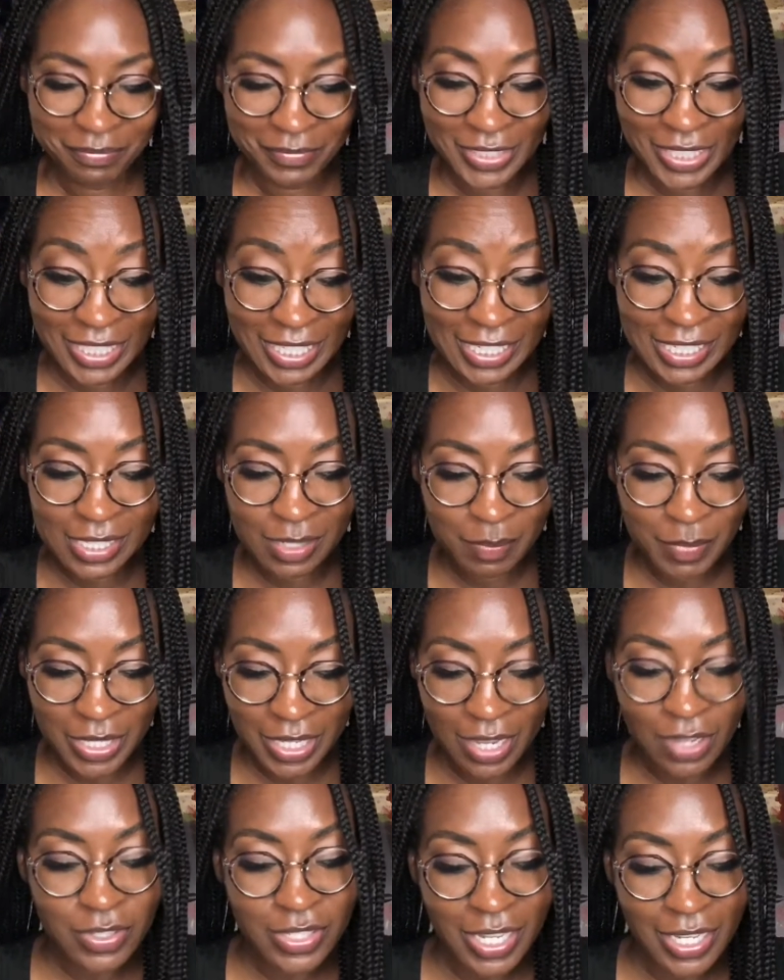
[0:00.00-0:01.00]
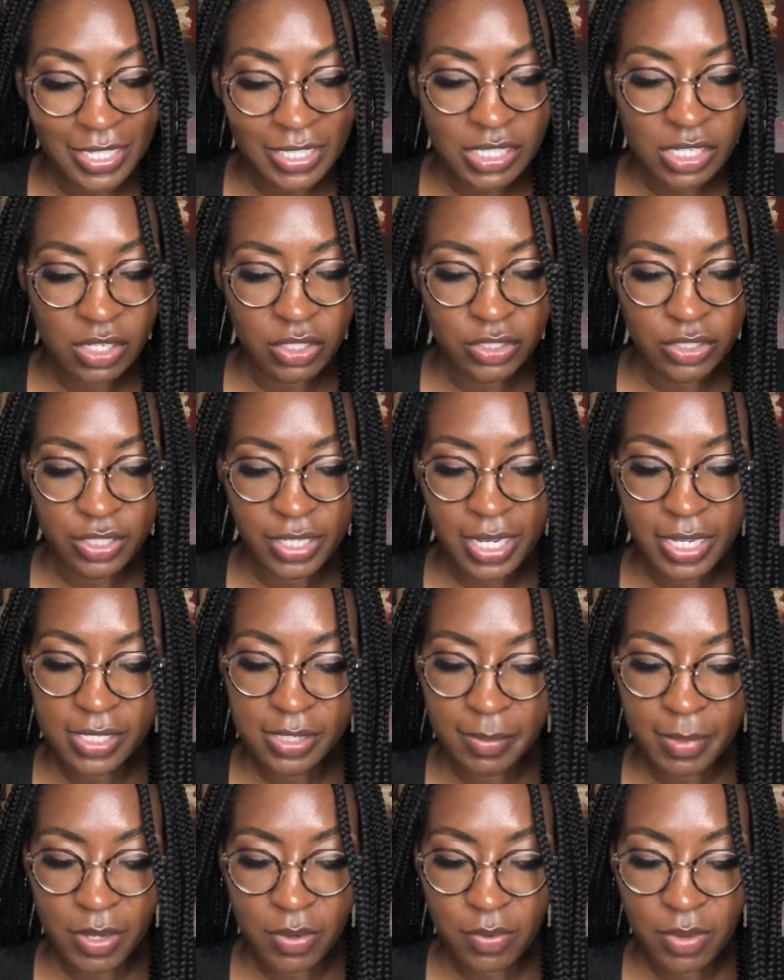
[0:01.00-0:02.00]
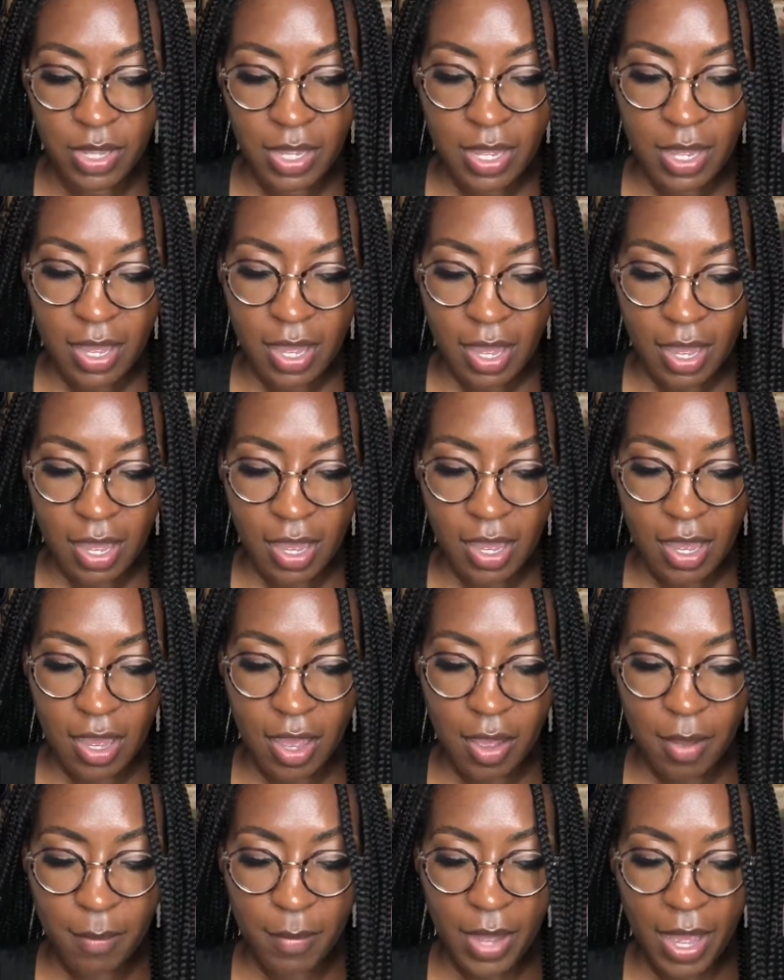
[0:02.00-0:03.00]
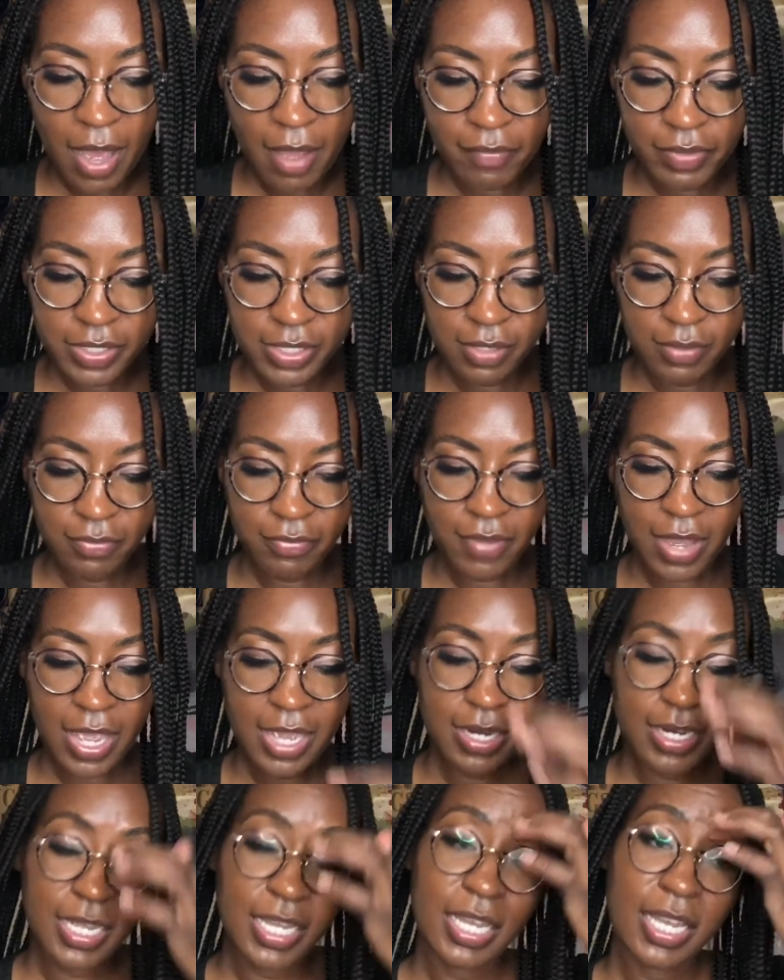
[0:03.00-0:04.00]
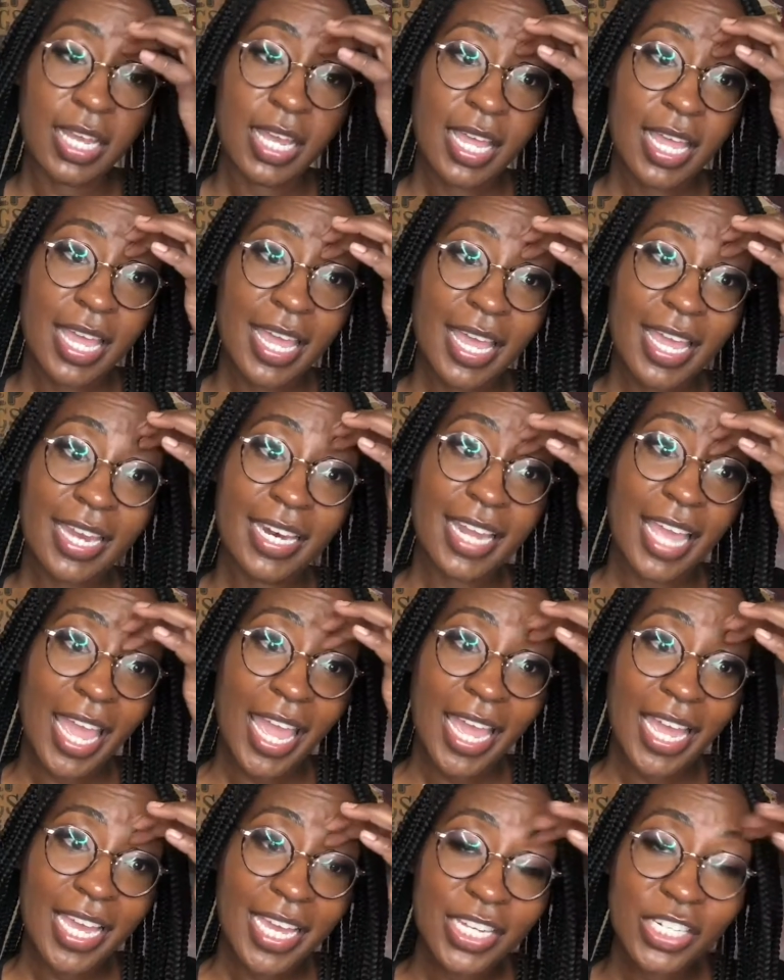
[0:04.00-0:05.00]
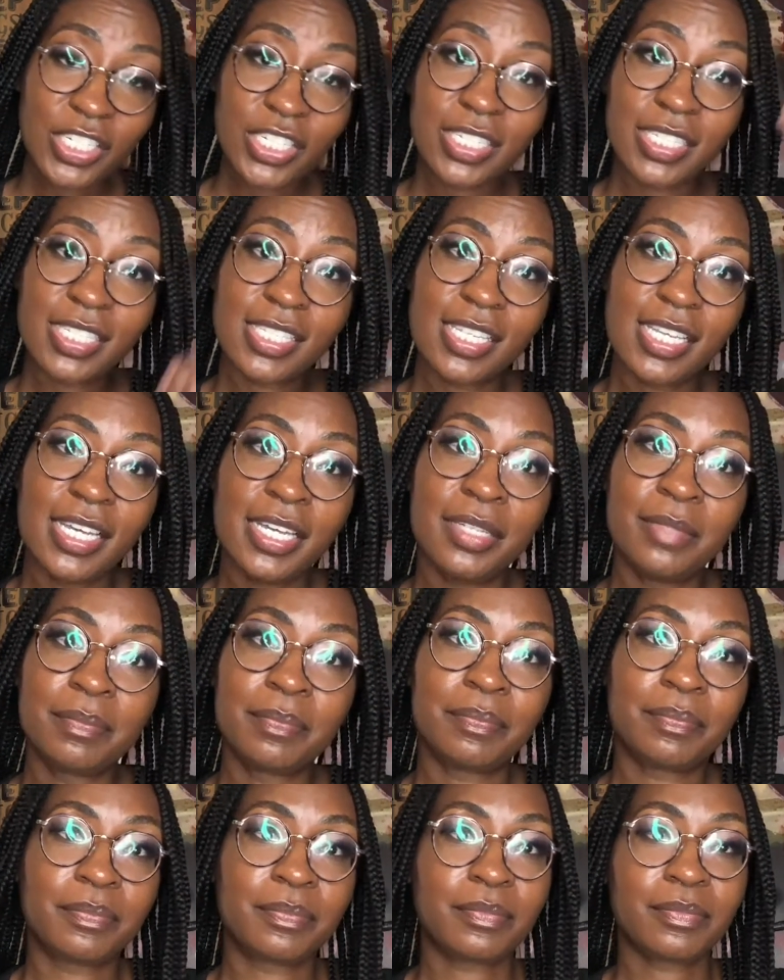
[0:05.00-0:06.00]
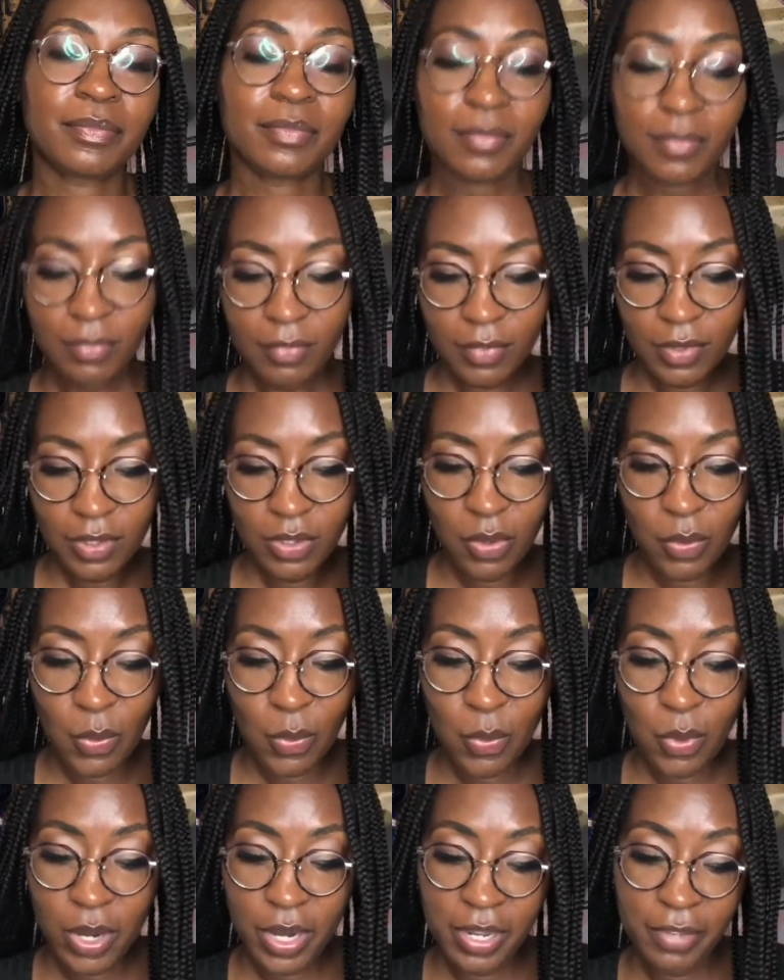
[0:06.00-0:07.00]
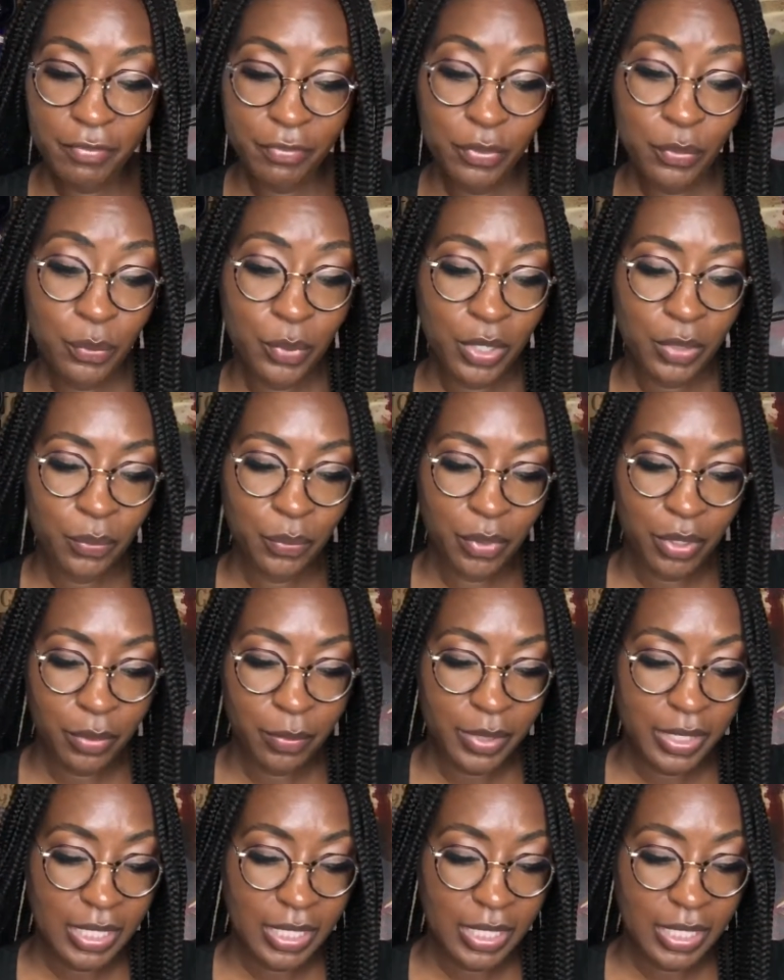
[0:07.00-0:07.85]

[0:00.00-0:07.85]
That's something else I could talk to you guys about. Obviously, finding an agency, or if you want to work with